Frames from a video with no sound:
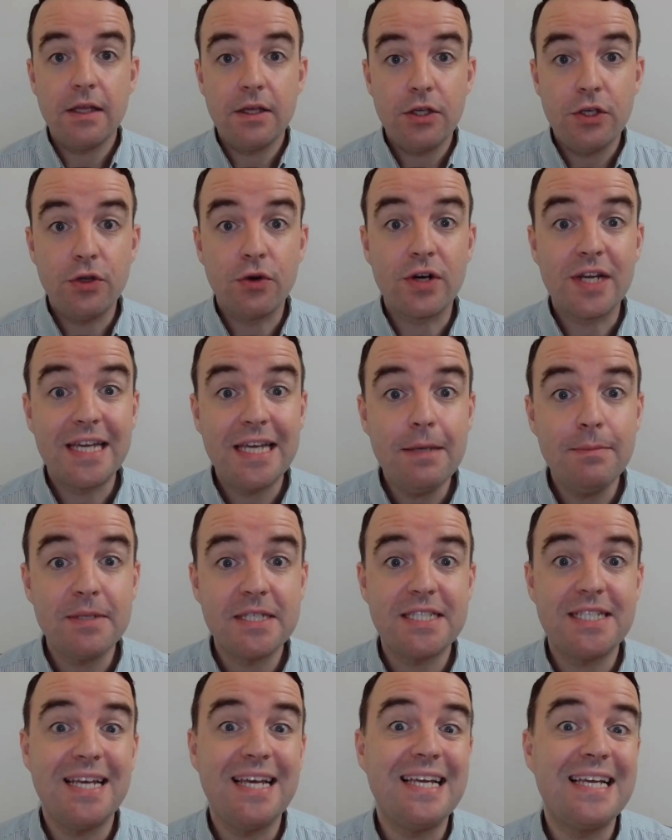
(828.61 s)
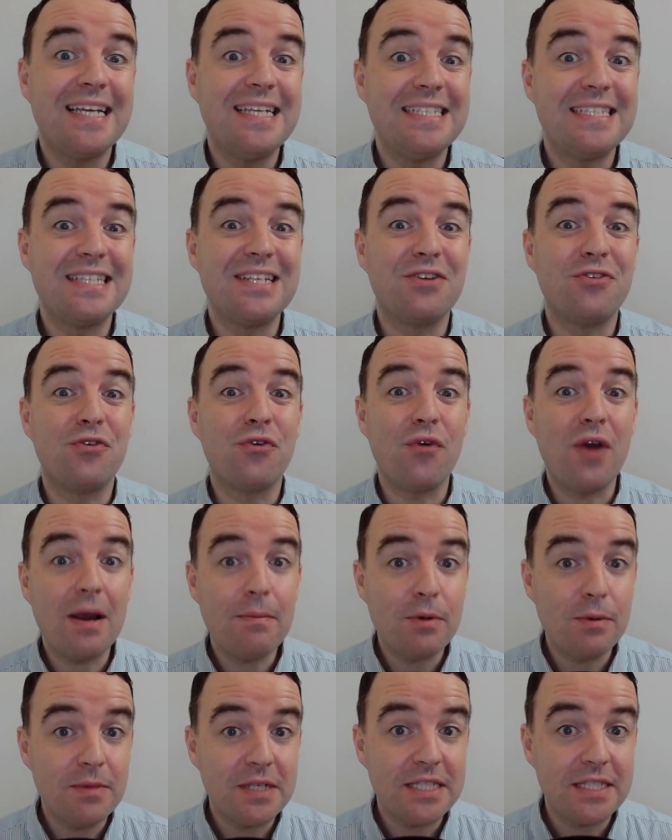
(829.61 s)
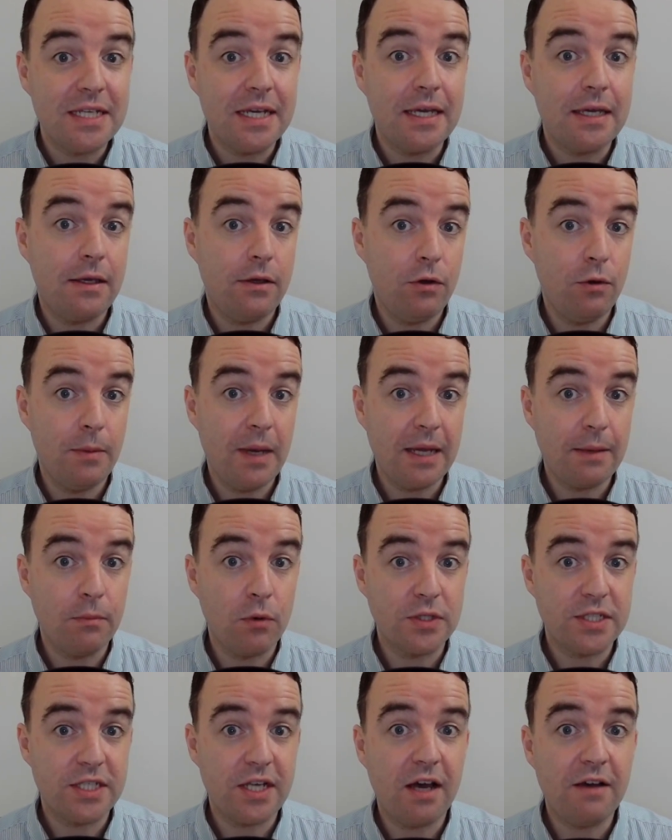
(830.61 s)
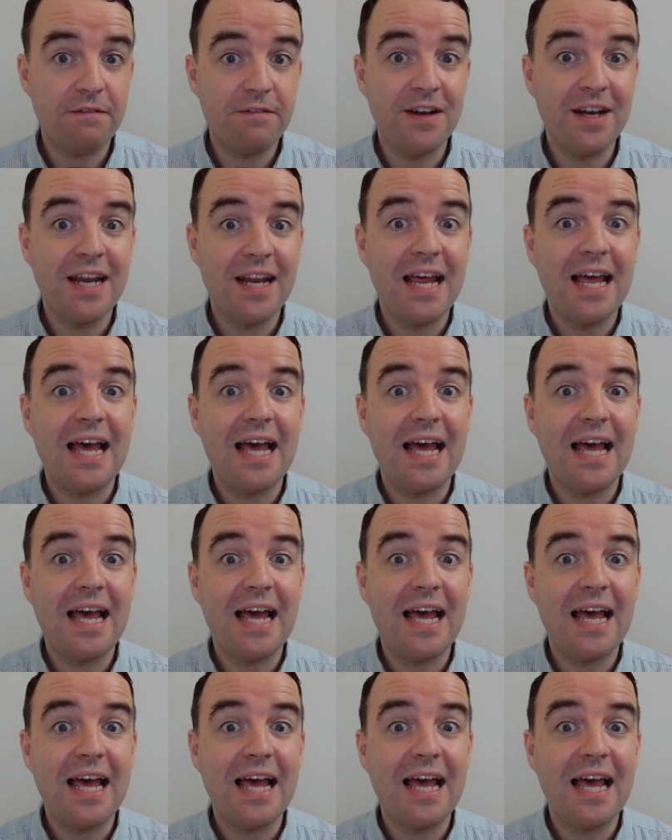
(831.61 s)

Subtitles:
Your key mistake is the grammar mistake you make most often,